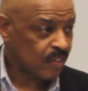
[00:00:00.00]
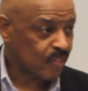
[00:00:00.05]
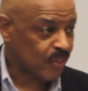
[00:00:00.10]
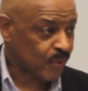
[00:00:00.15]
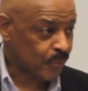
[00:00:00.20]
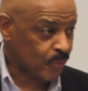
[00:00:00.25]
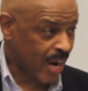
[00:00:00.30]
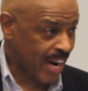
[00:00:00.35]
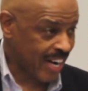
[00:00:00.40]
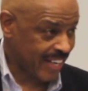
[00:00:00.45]

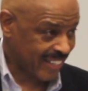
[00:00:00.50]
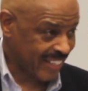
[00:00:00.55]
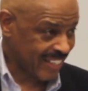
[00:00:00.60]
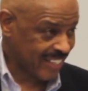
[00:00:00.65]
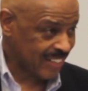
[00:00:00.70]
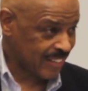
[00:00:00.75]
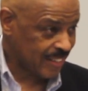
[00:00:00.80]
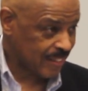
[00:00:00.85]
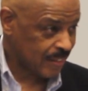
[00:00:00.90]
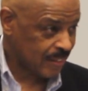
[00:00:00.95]
For
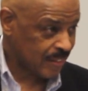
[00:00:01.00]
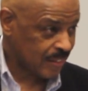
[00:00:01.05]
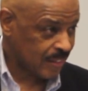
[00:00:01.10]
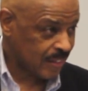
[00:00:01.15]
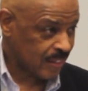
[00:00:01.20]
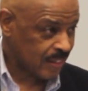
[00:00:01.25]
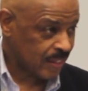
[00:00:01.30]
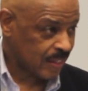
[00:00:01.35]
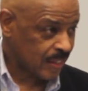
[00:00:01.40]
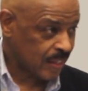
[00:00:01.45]
writing.
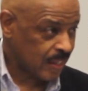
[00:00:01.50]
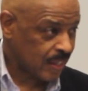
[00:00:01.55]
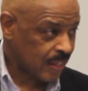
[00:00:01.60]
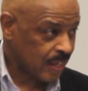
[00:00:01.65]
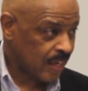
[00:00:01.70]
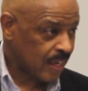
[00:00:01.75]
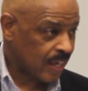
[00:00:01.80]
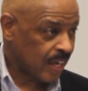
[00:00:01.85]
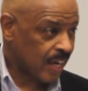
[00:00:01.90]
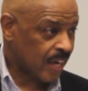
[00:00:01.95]

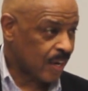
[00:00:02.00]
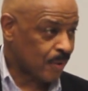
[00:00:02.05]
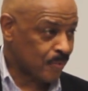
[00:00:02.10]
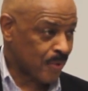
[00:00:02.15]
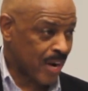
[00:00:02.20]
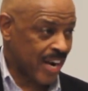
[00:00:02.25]
And